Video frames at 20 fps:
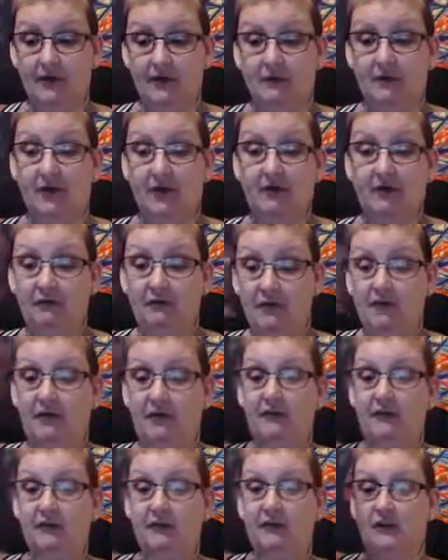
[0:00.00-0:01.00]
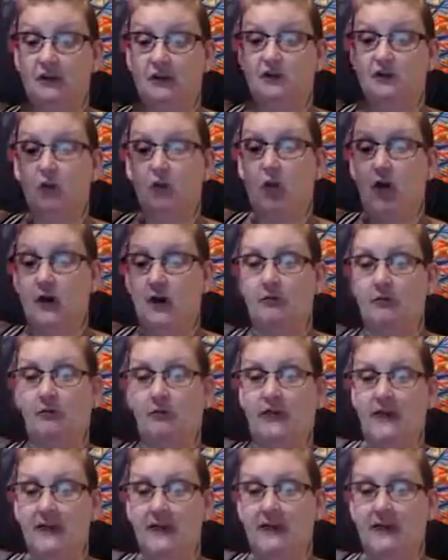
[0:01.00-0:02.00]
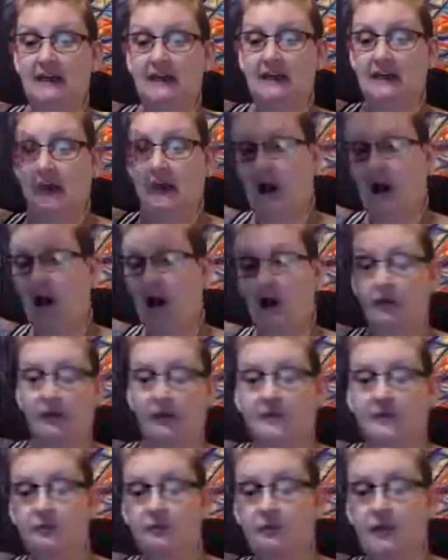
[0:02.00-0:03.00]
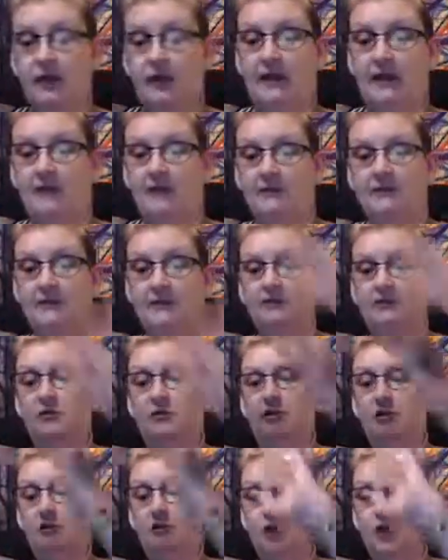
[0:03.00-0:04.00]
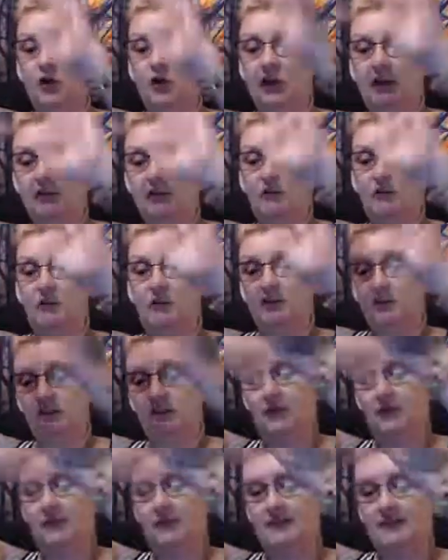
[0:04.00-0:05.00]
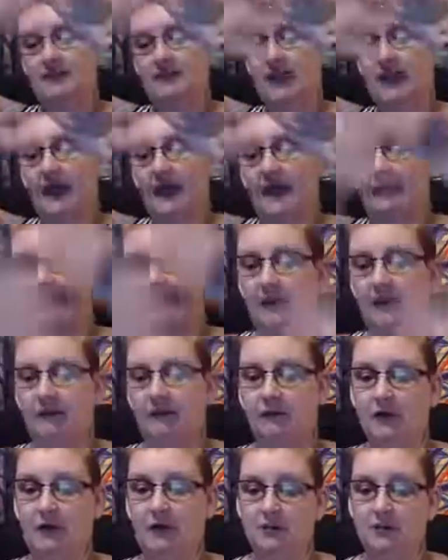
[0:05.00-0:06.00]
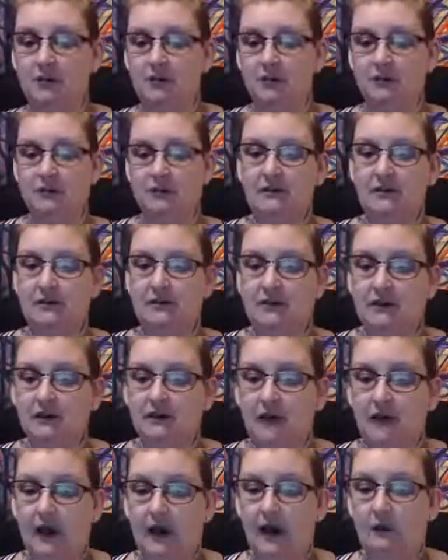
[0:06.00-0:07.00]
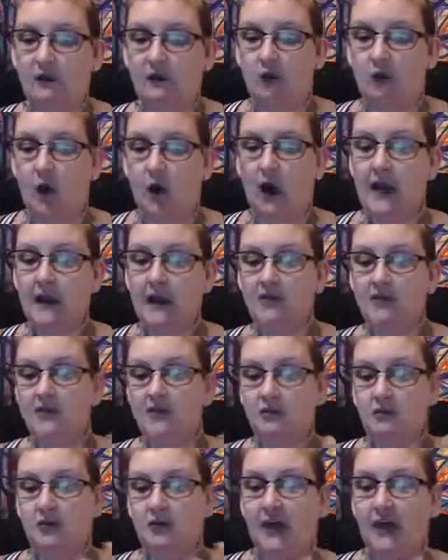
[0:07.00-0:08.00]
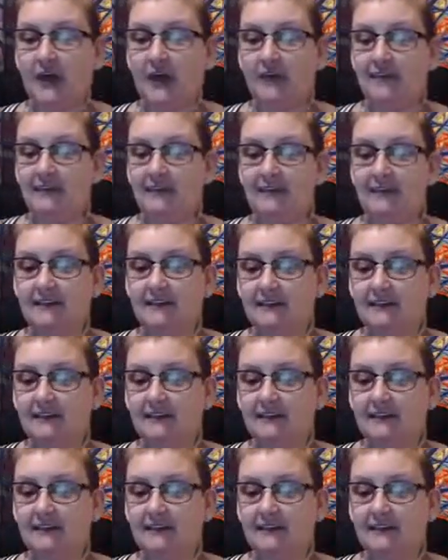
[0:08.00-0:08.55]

But I feel that there's one being on this planet that's really working with you in this light language. I'm trying to get,